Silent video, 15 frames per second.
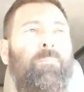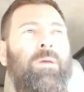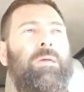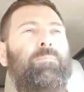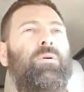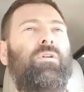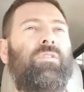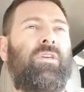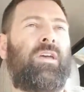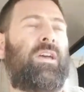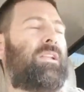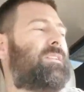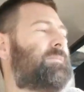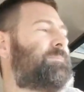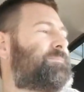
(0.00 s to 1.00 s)
people
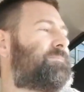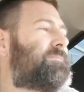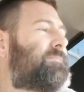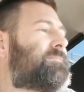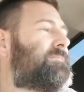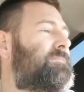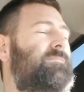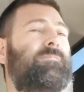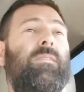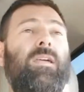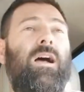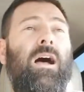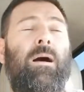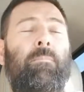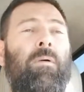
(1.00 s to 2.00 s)
that
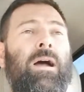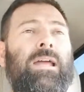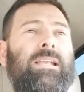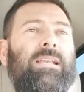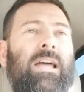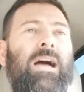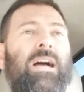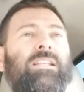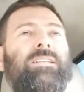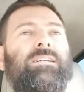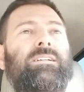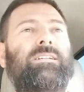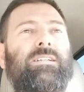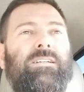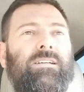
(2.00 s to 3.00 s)
might
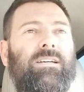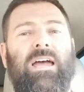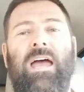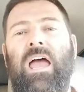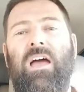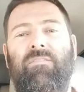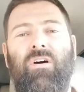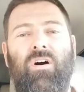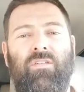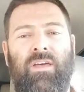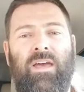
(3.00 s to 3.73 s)
not have all